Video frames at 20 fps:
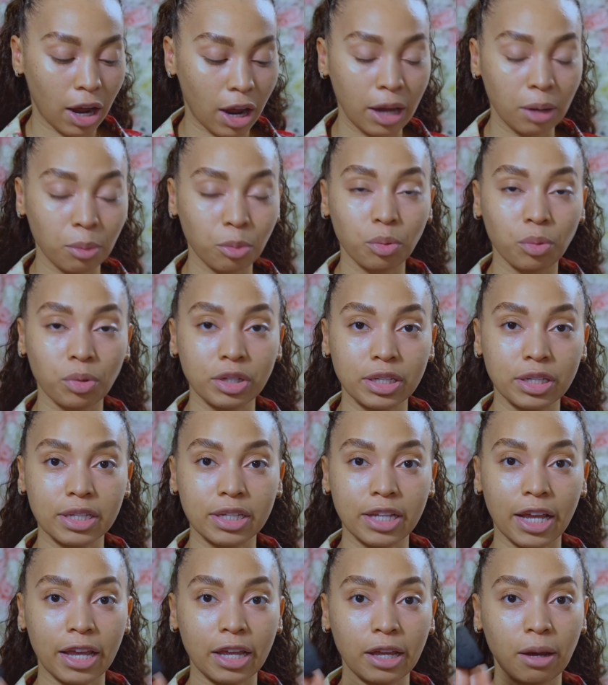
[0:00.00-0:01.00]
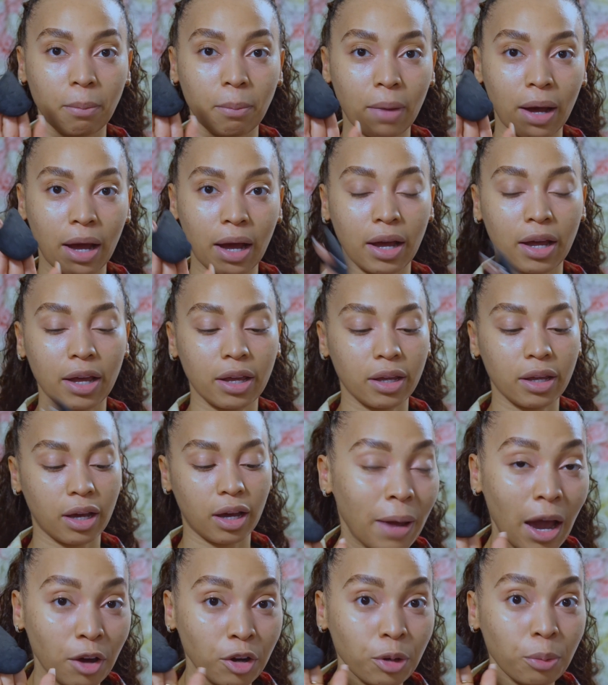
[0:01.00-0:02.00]
I'm going to take my
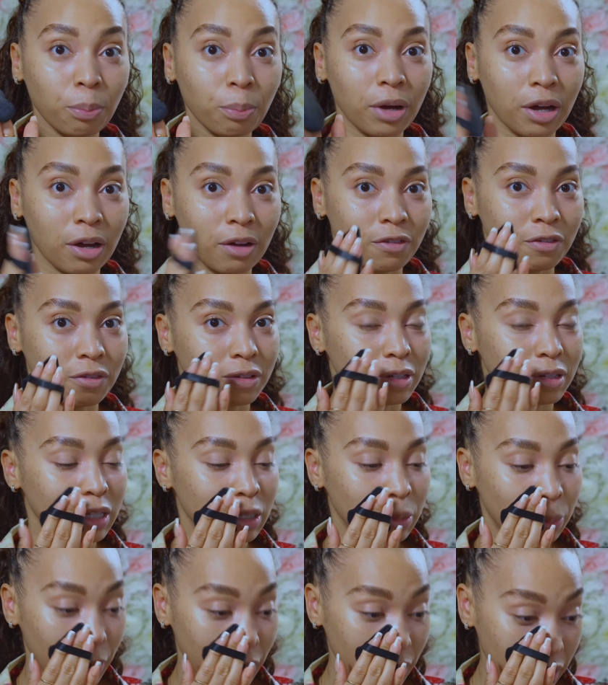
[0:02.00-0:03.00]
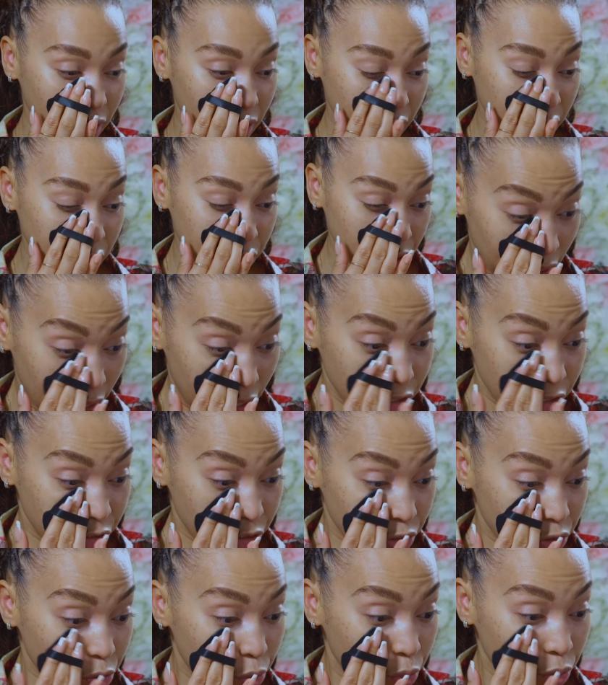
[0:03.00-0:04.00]
powder puff sponge and
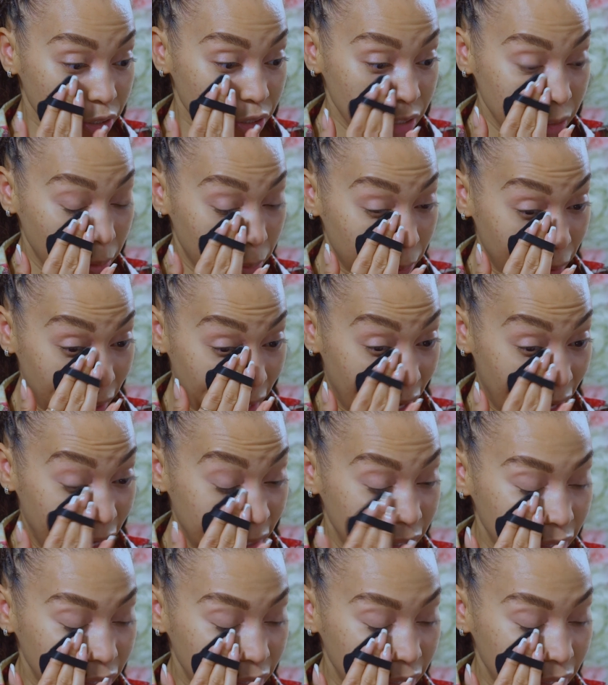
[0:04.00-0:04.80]
just going to pat